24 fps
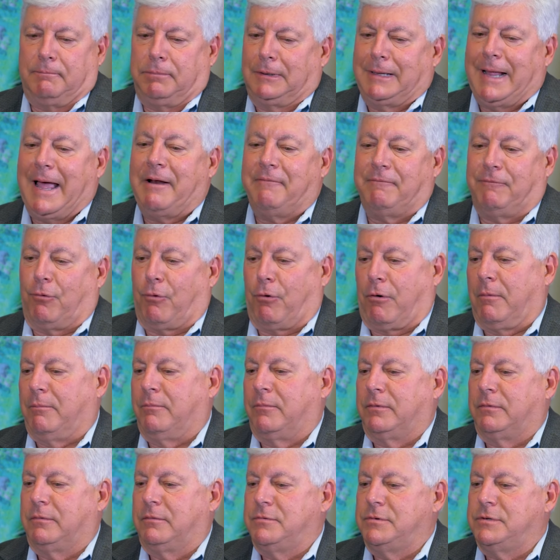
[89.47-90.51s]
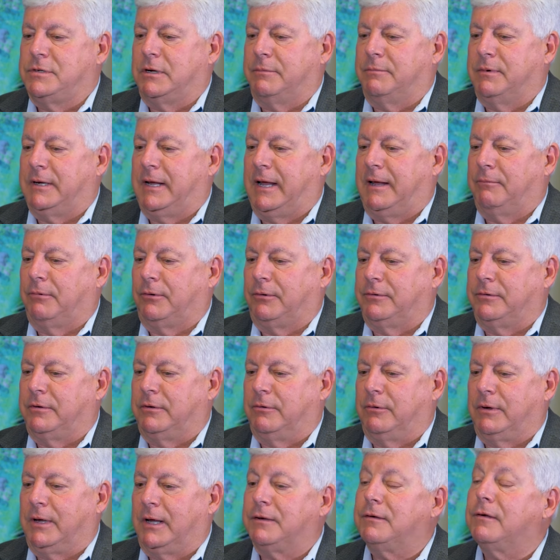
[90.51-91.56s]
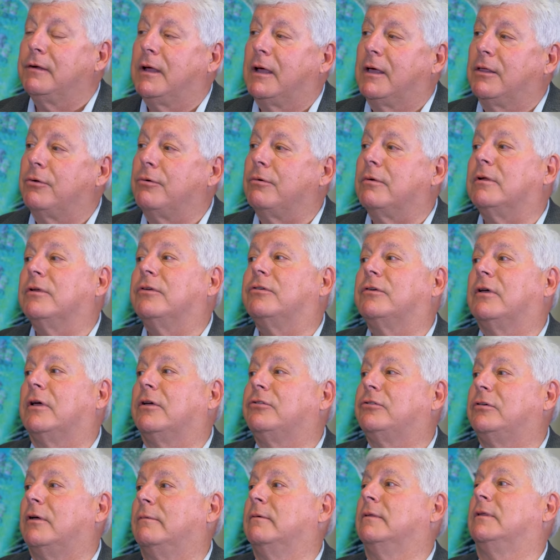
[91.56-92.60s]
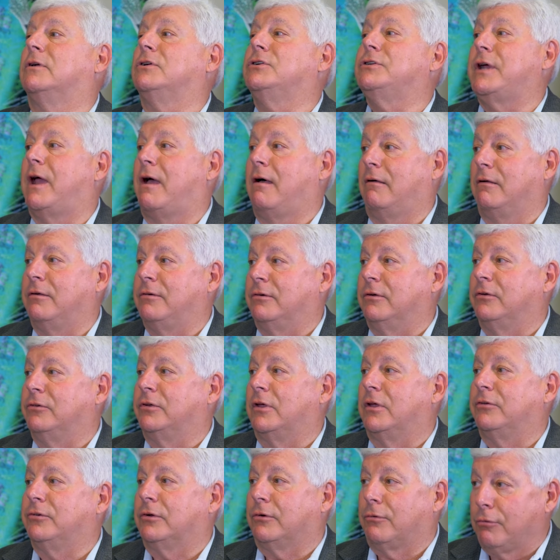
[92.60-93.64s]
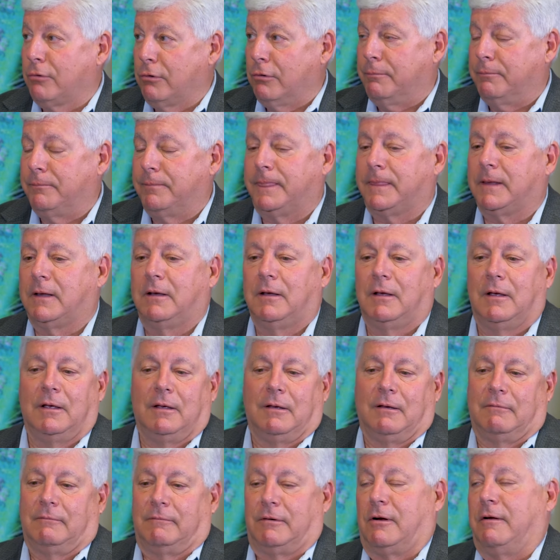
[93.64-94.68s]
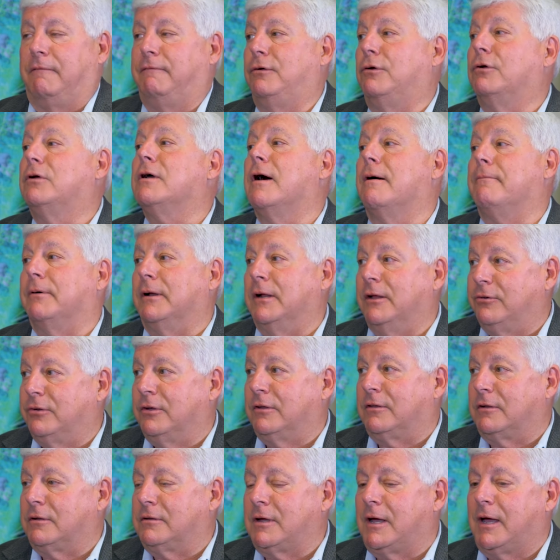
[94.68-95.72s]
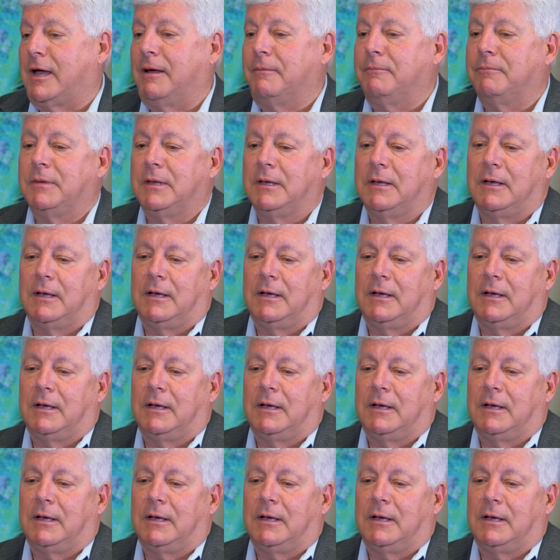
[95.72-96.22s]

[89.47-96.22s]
platform to be able to get together and discuss some of their challenges as a group, very few companies at the time.